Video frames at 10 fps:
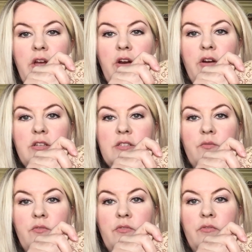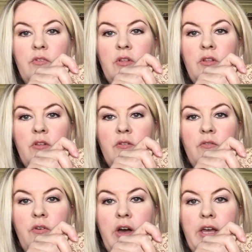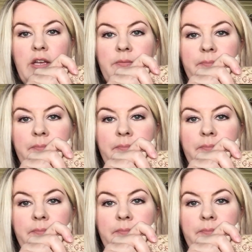here and some vine.